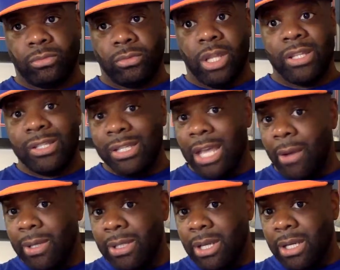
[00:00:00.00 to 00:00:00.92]
let's see how
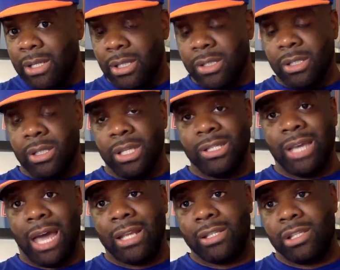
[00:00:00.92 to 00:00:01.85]
he does. Listen, he's
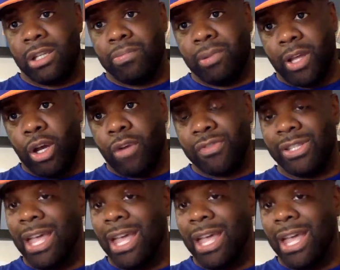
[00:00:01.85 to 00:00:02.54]
got us to the playoffs